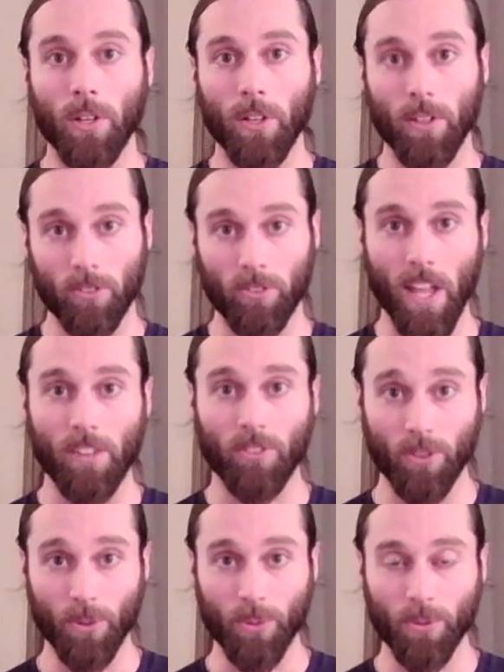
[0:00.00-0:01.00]
stay
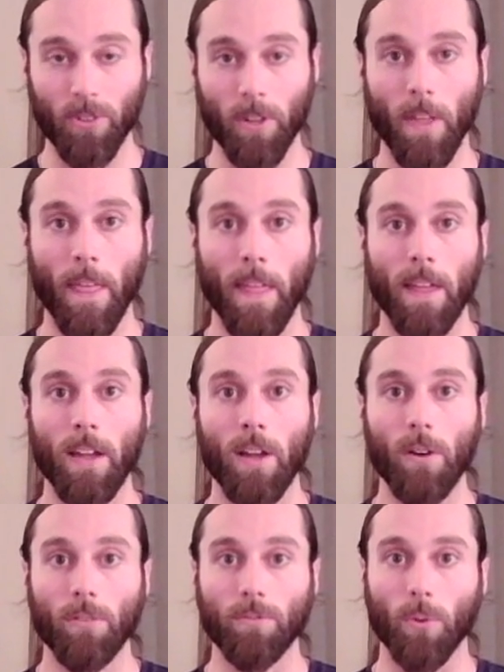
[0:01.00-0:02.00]
tuned
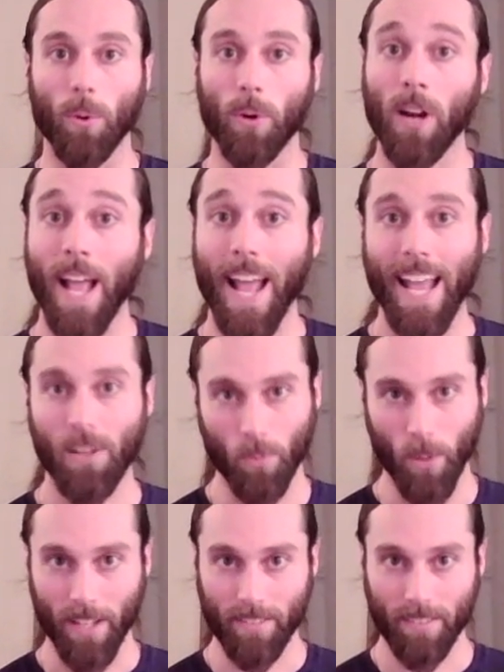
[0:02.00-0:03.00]
for hand
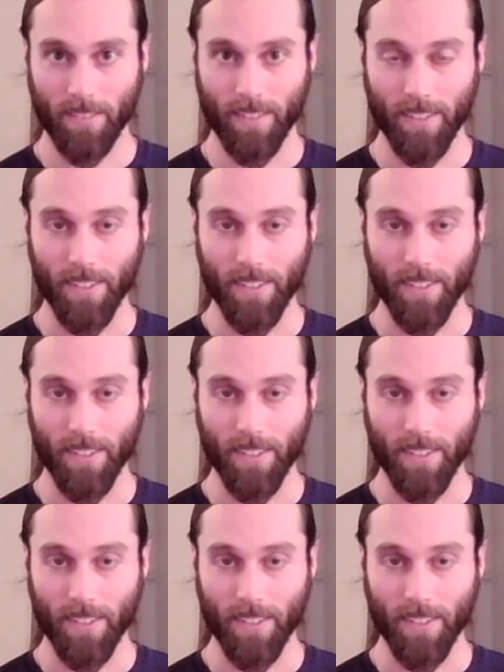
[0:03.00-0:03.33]
weights